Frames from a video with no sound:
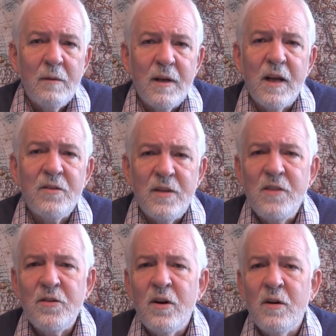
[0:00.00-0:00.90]
because
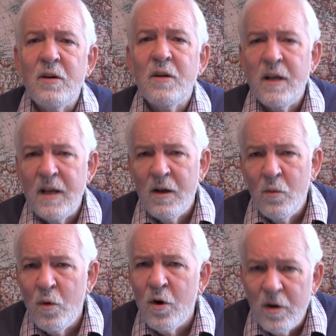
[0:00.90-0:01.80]
these are
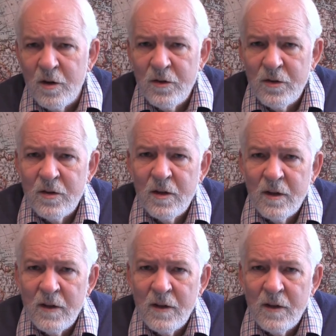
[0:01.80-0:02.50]
words